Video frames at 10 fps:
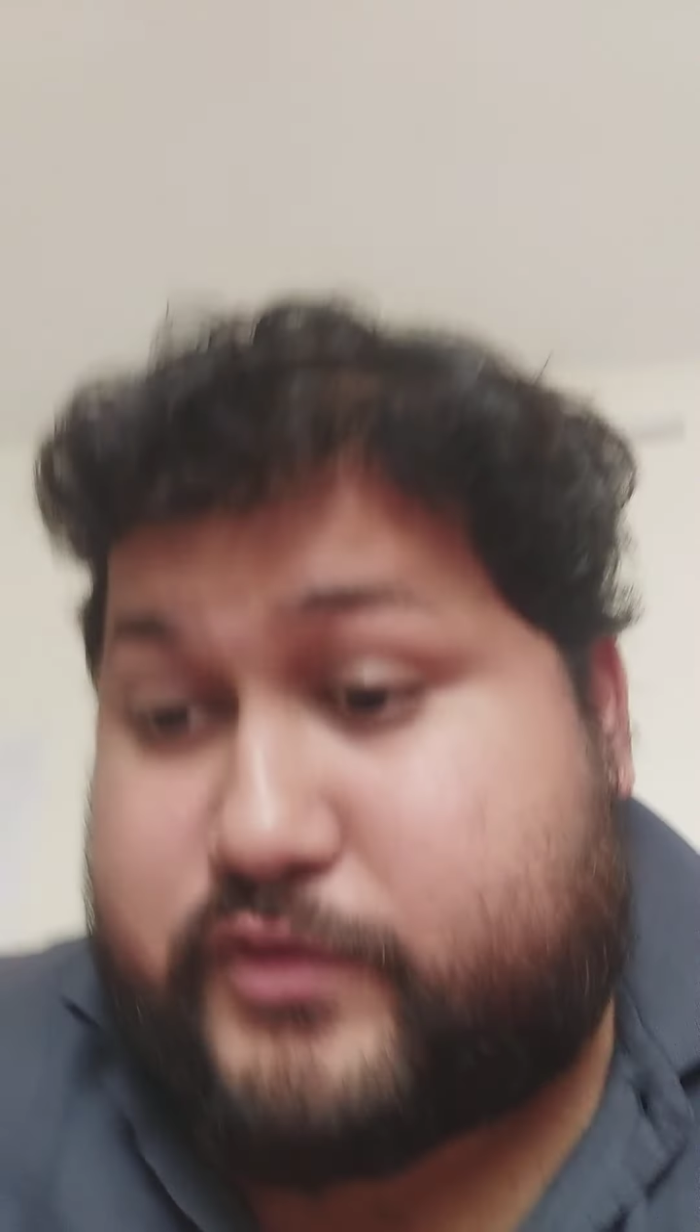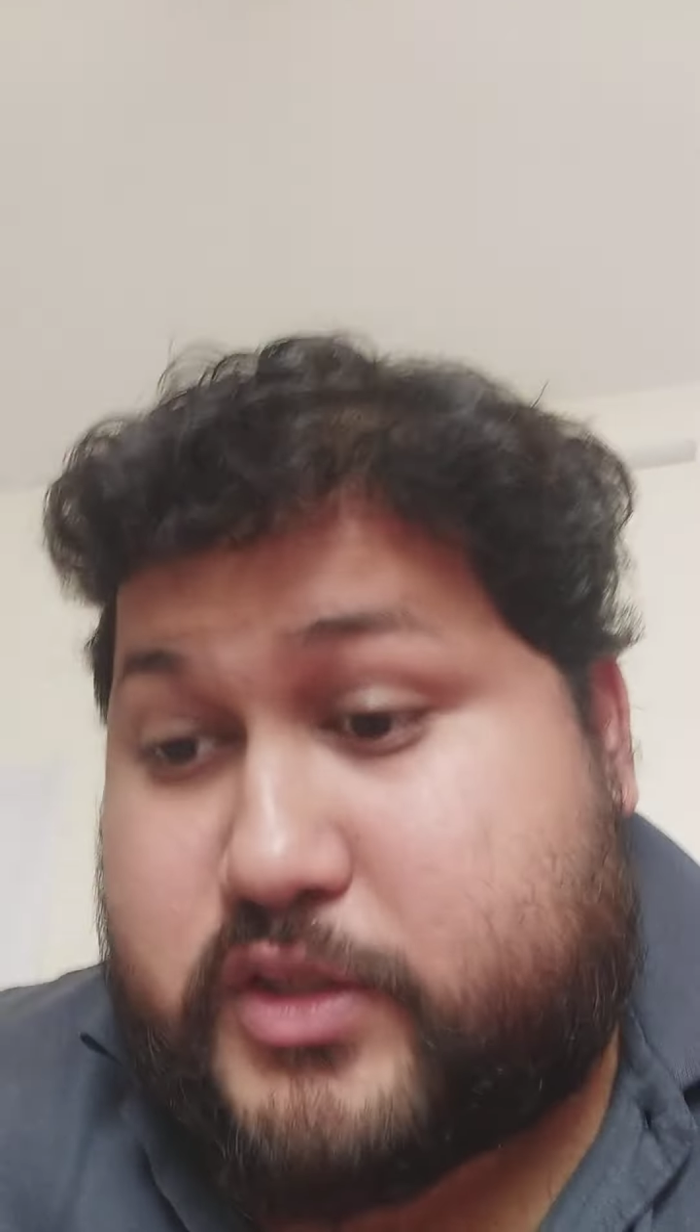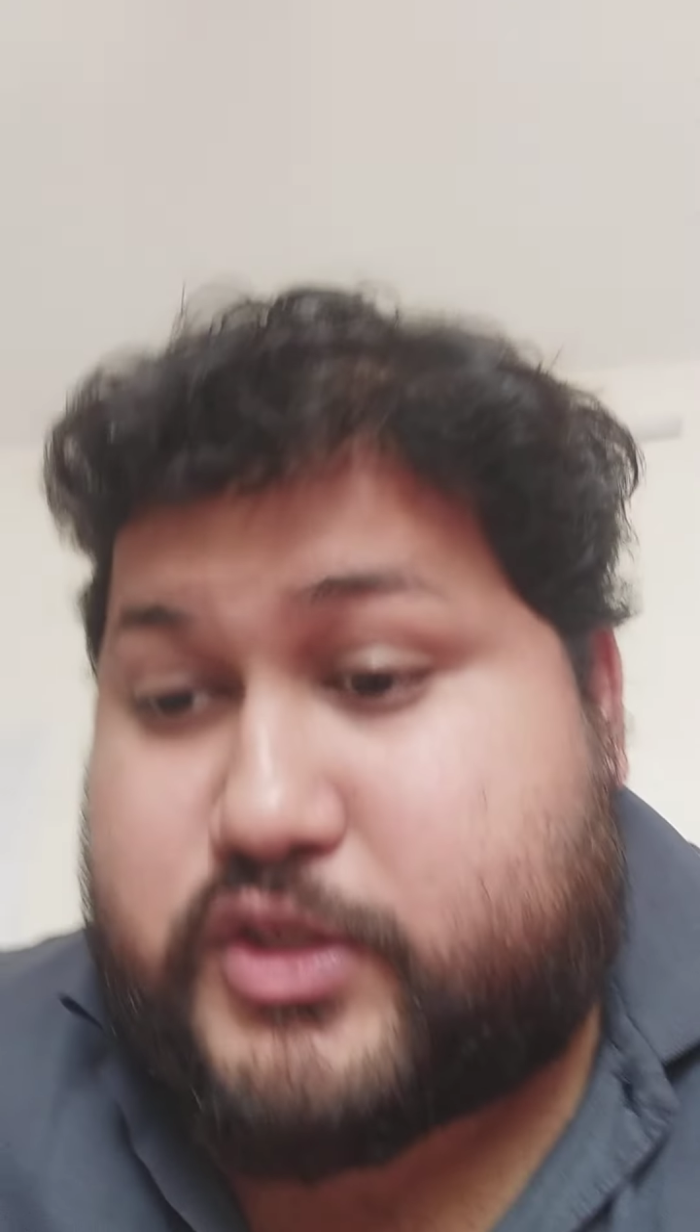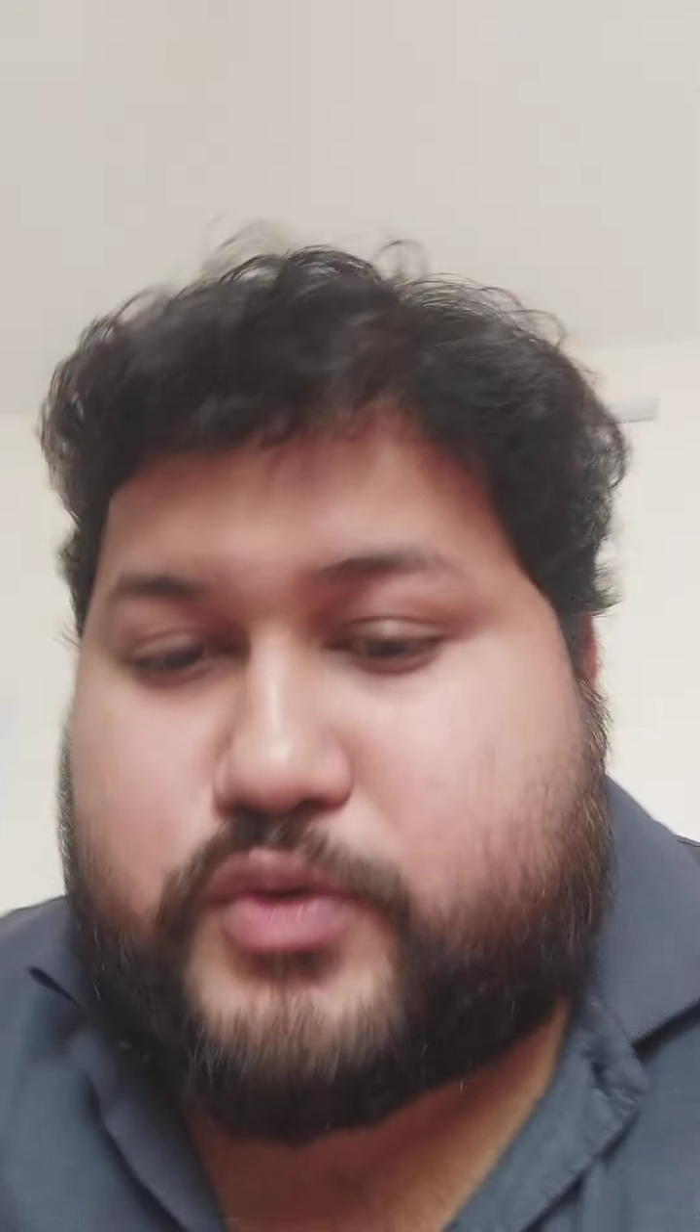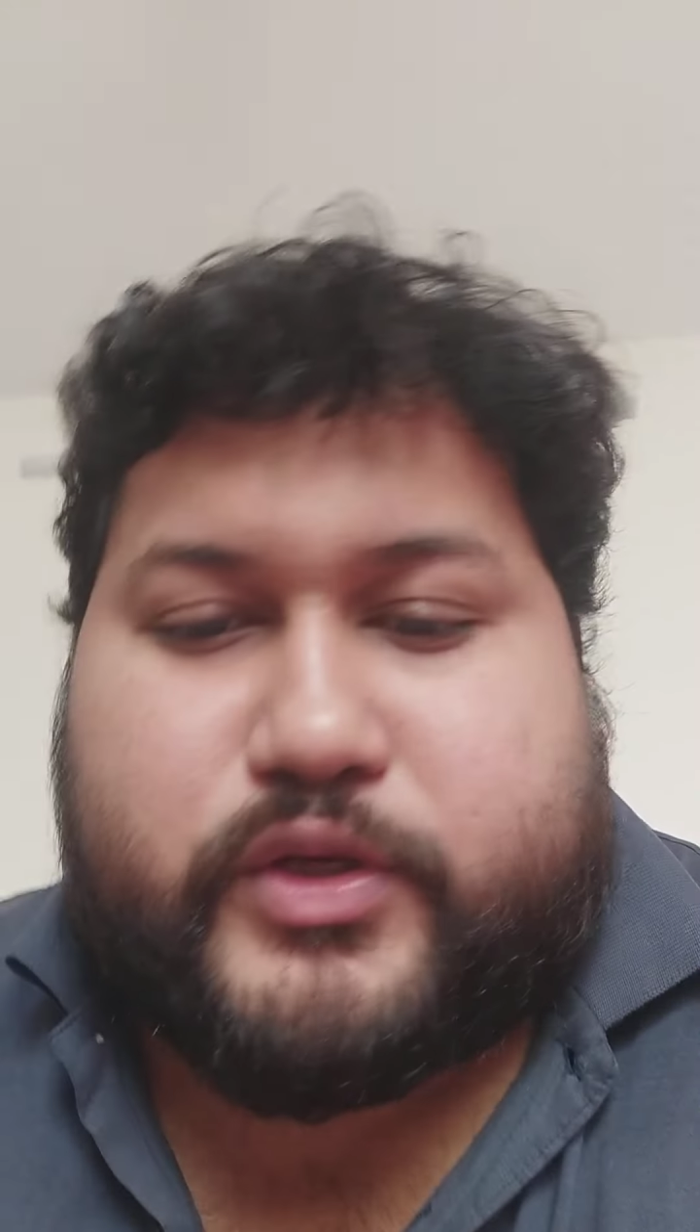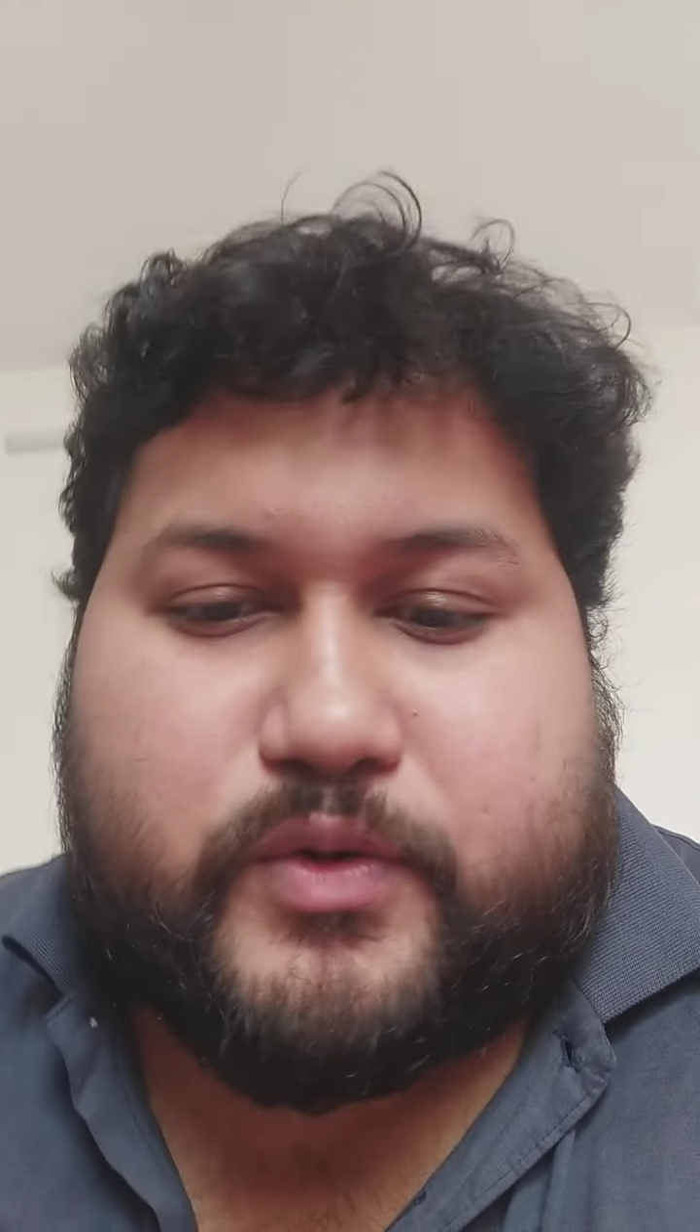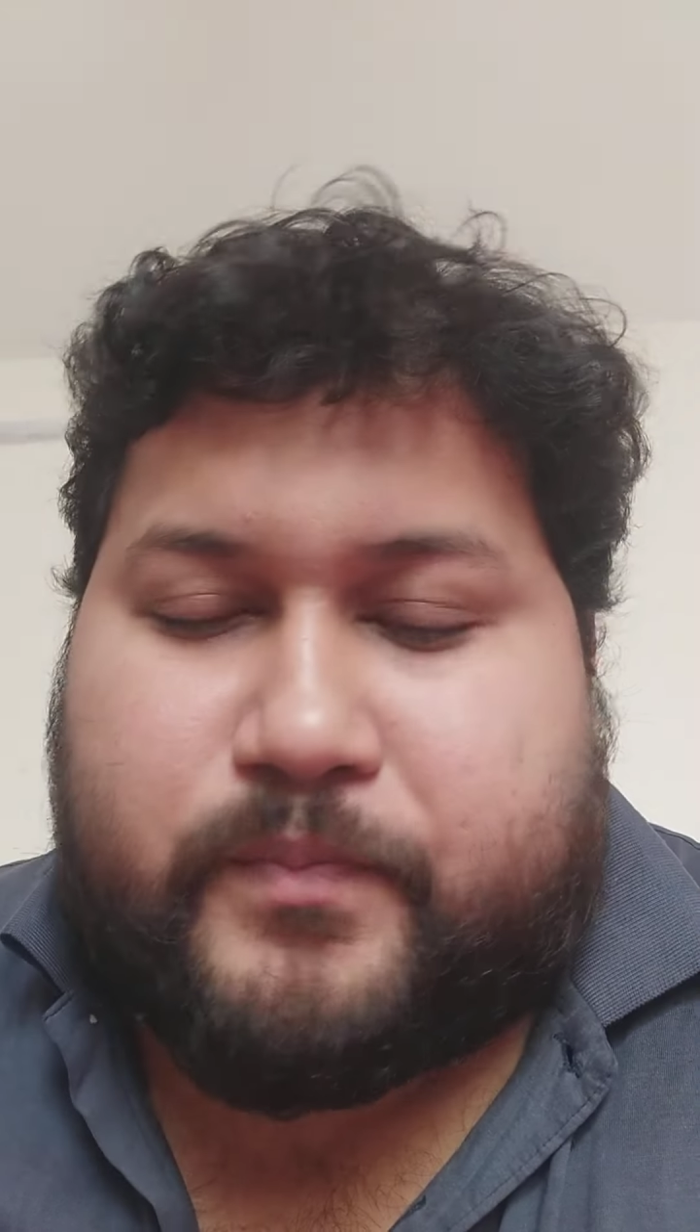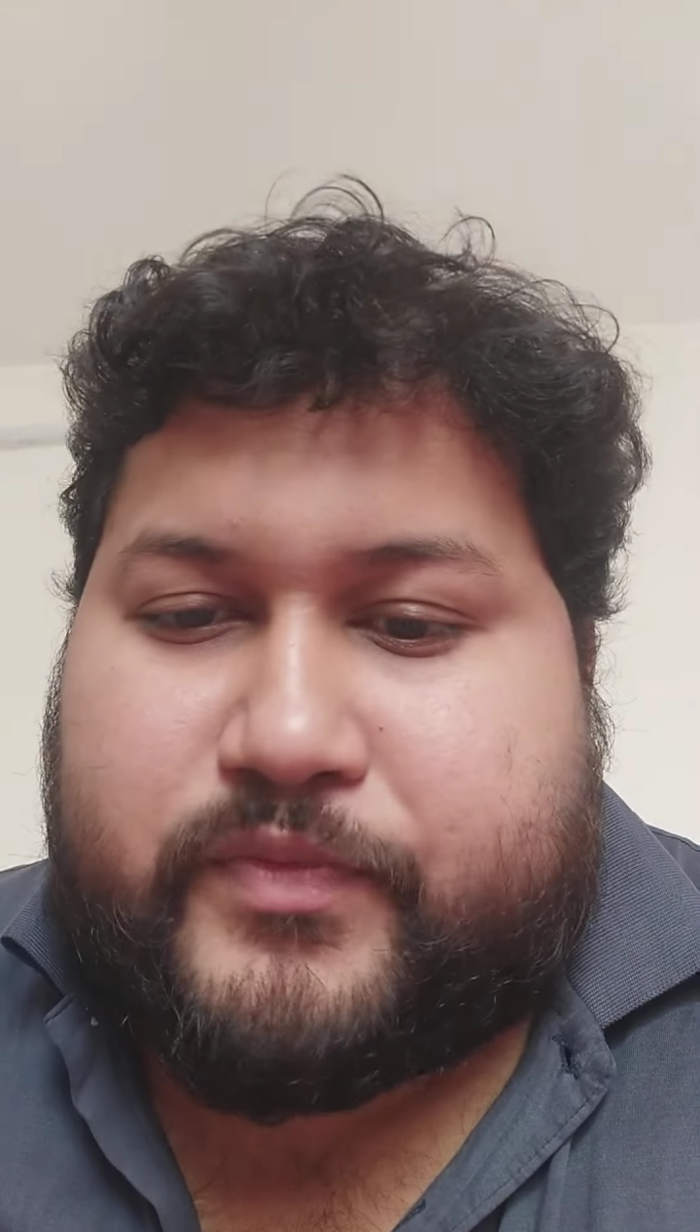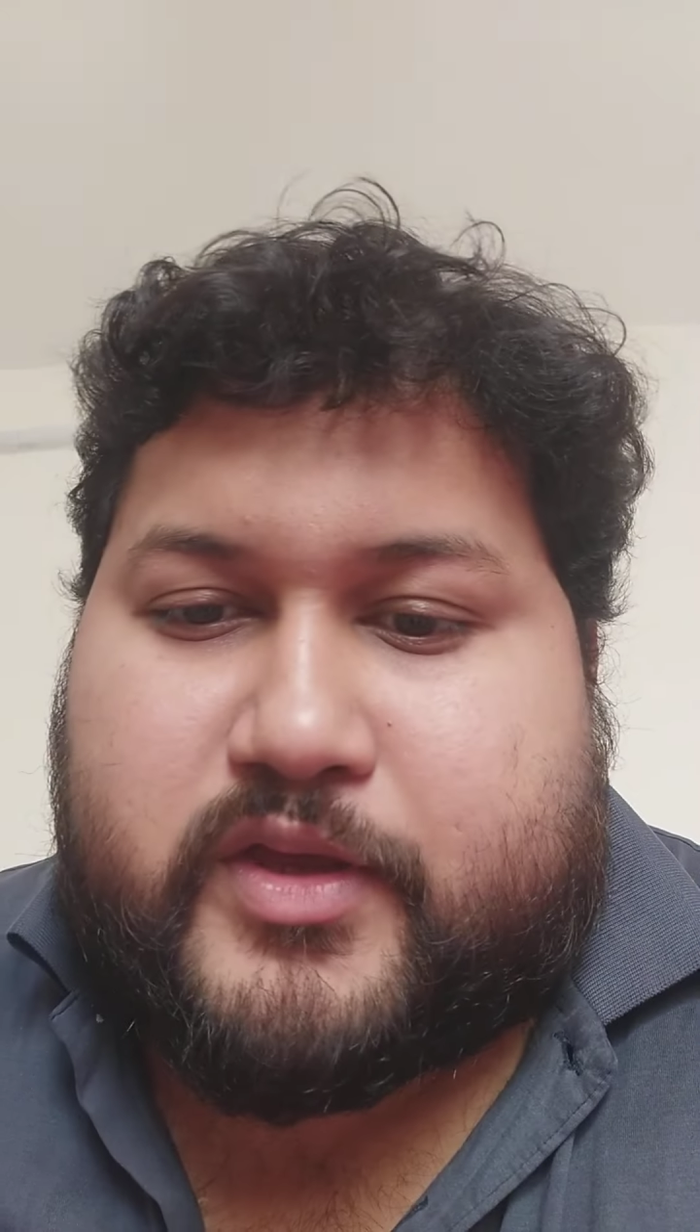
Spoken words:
just shown you.